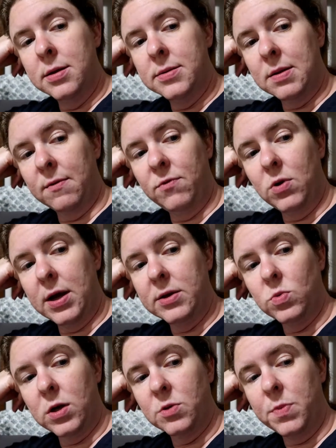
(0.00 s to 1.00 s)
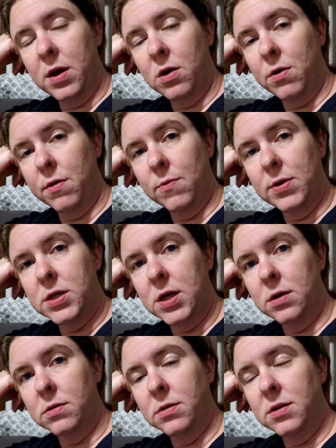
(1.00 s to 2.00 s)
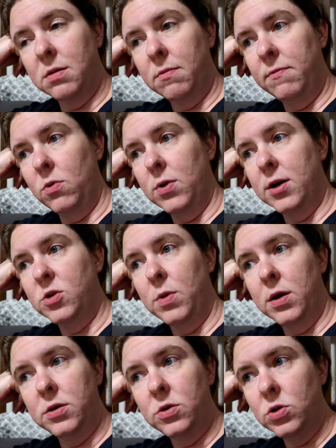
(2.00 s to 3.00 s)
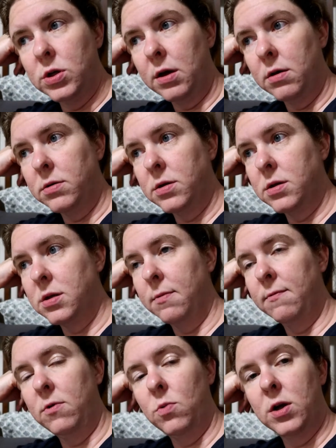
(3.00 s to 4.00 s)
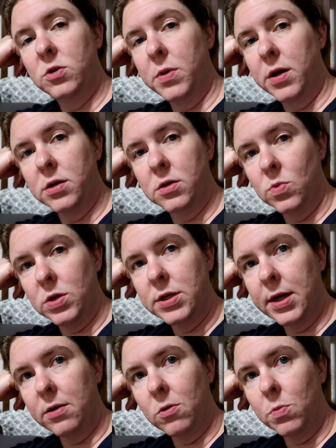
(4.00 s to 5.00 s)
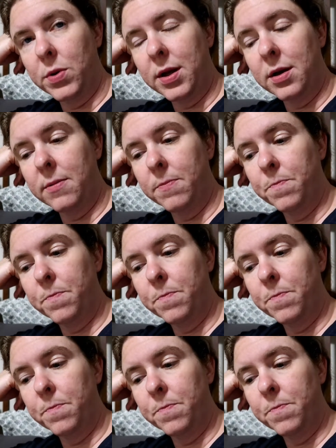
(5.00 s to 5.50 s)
Some of you guys watch me on all three channels, some of you watch me on two channels, some of you watch me on just one channel, but